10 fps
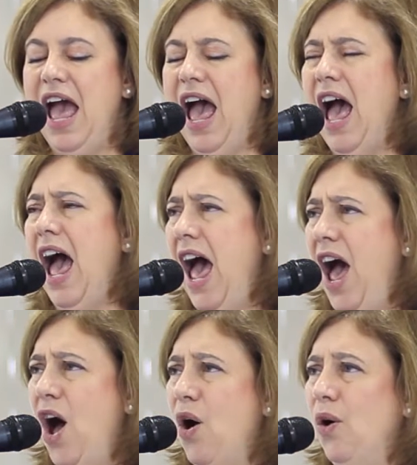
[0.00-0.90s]

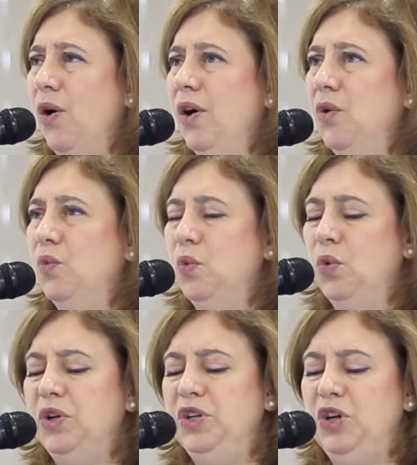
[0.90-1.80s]
How
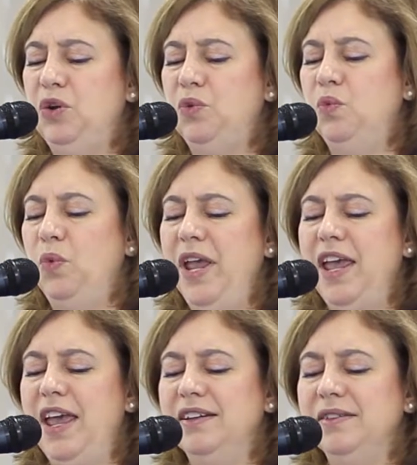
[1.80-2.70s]
would you wing
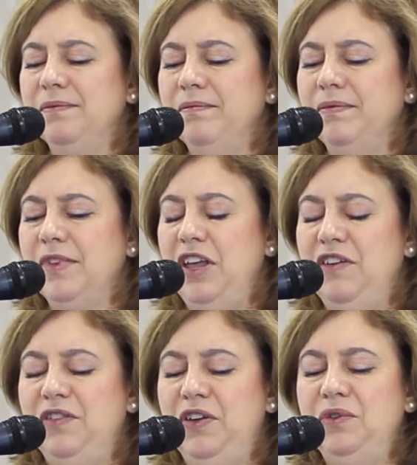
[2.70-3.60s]
it if
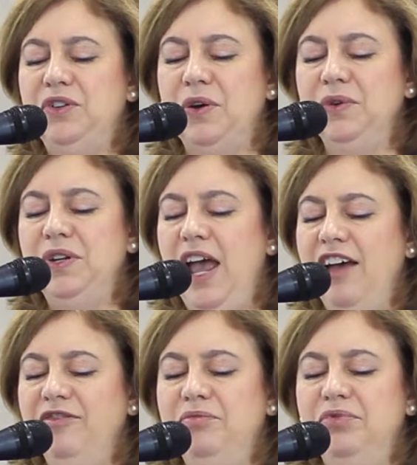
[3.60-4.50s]
you don't
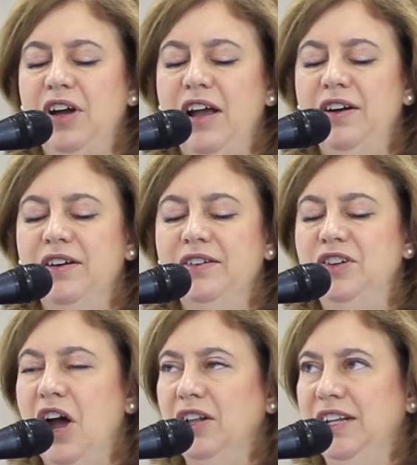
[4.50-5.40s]
have prior
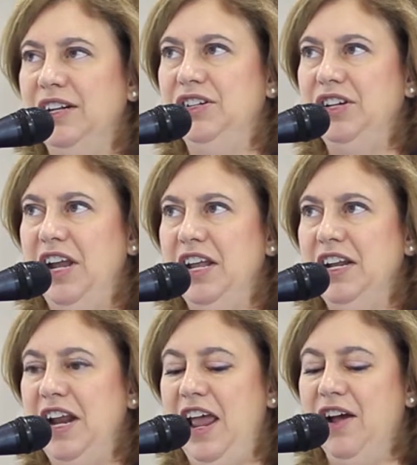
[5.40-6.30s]
knowledge in an
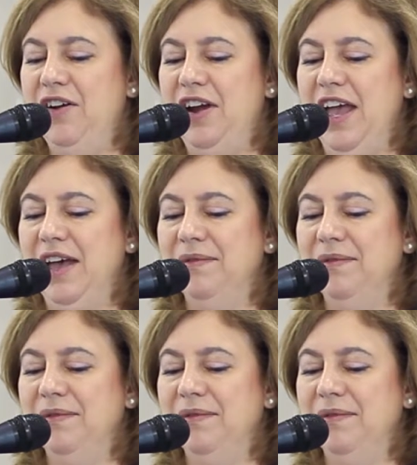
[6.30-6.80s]
area?